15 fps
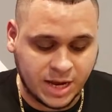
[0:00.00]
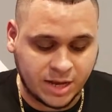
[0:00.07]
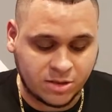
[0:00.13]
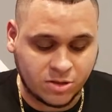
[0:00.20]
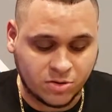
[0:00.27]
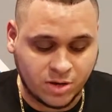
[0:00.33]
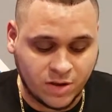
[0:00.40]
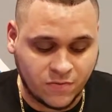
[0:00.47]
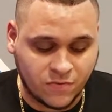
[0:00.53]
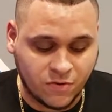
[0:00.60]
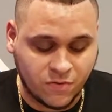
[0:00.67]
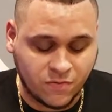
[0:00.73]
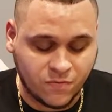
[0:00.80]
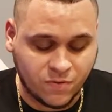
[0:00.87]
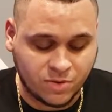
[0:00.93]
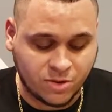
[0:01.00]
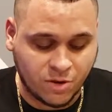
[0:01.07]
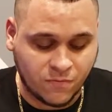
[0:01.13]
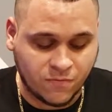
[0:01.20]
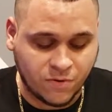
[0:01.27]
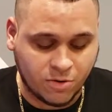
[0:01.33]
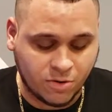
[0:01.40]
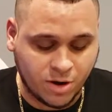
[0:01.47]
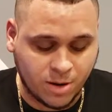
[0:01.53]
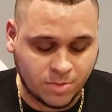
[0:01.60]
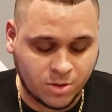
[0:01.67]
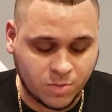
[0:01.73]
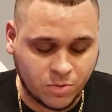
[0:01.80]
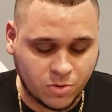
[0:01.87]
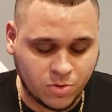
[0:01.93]
if you don't feel
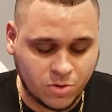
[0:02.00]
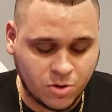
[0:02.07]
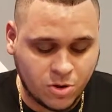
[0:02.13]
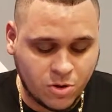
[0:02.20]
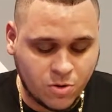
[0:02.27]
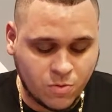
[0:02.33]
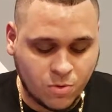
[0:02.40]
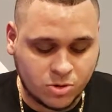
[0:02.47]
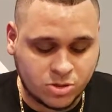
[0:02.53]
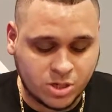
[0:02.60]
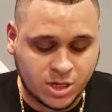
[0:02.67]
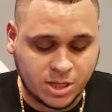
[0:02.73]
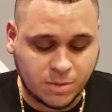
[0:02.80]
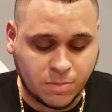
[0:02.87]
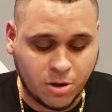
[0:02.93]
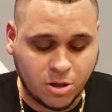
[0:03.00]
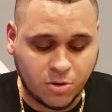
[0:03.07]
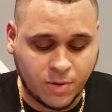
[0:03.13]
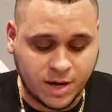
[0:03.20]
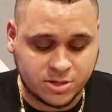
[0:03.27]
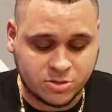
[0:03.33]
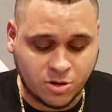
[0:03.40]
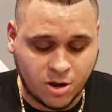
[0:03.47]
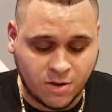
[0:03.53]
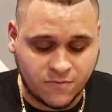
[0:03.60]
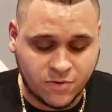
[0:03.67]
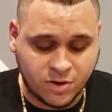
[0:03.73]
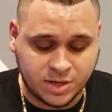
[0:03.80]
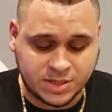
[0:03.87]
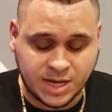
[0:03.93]
comfortable, once you get the polarizer off,
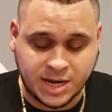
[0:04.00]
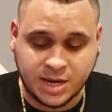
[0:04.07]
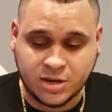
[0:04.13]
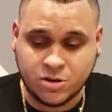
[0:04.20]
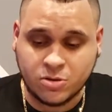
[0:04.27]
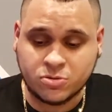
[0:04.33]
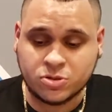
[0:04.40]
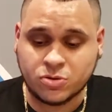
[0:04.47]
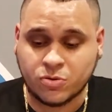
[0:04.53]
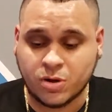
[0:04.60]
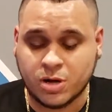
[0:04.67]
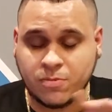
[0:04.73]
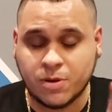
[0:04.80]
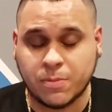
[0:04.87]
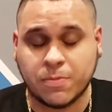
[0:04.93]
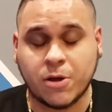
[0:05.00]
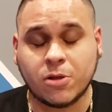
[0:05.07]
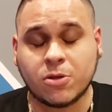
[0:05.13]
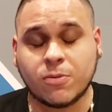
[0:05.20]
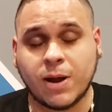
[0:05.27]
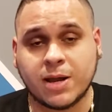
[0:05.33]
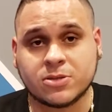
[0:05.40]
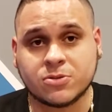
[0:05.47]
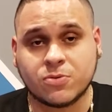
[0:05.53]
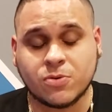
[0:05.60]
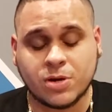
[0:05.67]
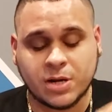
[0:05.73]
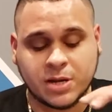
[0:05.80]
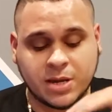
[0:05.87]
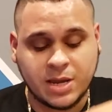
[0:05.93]
you can take a new screen with a polarizer
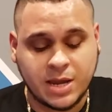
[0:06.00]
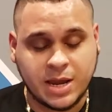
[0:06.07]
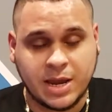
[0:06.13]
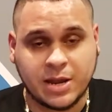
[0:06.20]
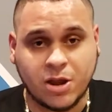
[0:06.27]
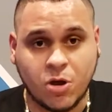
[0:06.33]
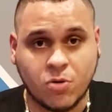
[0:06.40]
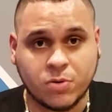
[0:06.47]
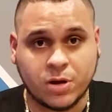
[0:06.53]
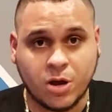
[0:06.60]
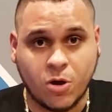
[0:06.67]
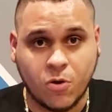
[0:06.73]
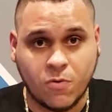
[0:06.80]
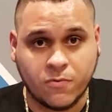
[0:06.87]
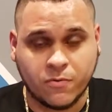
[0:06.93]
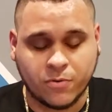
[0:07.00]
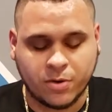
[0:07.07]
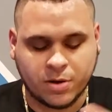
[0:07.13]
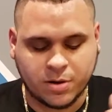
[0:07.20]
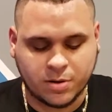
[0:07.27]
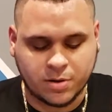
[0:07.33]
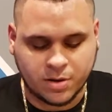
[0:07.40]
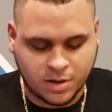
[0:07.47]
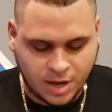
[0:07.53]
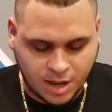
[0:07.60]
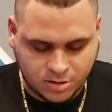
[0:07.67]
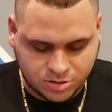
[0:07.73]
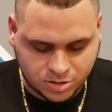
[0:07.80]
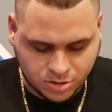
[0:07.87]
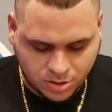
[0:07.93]
on it and hold it over it.
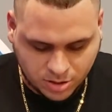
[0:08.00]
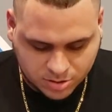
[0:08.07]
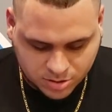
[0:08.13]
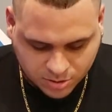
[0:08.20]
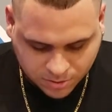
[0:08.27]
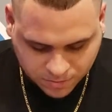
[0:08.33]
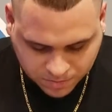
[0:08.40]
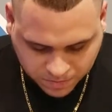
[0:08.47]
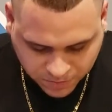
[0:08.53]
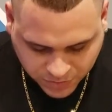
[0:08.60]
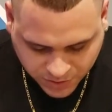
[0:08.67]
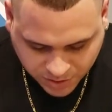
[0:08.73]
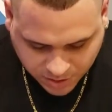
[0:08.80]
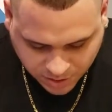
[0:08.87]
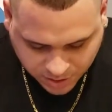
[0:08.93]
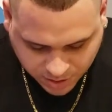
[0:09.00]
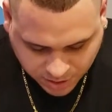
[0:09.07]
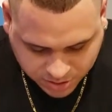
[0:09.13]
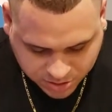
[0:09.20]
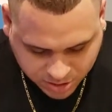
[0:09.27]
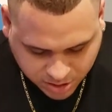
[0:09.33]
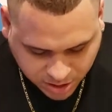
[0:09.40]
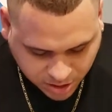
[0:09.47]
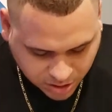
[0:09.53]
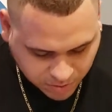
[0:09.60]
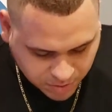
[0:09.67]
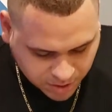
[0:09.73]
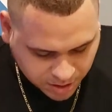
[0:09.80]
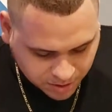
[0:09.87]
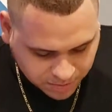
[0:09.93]
I'll show y'all soon. I'll show you in a
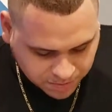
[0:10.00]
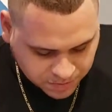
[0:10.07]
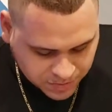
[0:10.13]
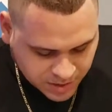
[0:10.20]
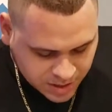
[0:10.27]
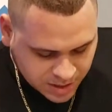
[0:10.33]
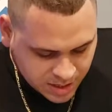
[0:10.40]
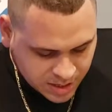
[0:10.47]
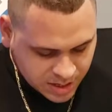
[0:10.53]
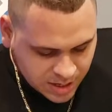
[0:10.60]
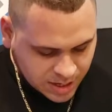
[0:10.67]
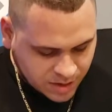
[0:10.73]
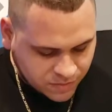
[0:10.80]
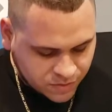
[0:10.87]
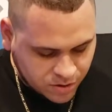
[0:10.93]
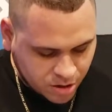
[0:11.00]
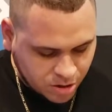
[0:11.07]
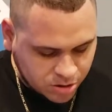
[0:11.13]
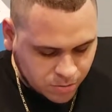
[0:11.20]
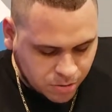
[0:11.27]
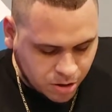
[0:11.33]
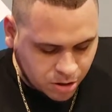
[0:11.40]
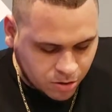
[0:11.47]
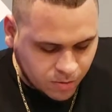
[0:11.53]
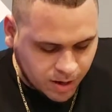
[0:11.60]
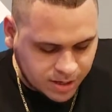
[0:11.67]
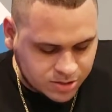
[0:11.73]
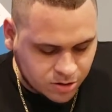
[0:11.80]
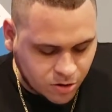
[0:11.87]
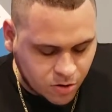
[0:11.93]
minute. If you hold the
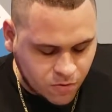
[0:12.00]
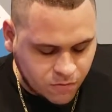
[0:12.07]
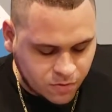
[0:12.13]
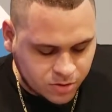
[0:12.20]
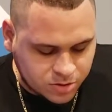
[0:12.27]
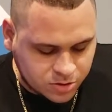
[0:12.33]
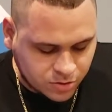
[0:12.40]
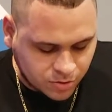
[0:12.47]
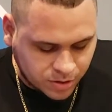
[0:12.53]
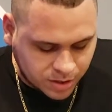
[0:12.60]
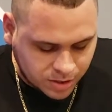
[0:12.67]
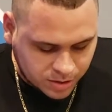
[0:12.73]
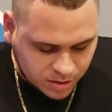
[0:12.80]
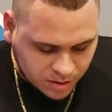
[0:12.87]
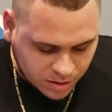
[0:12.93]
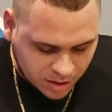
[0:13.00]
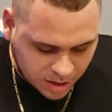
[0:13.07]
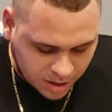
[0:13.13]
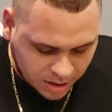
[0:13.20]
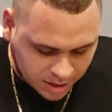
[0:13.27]
polarizer over the screen,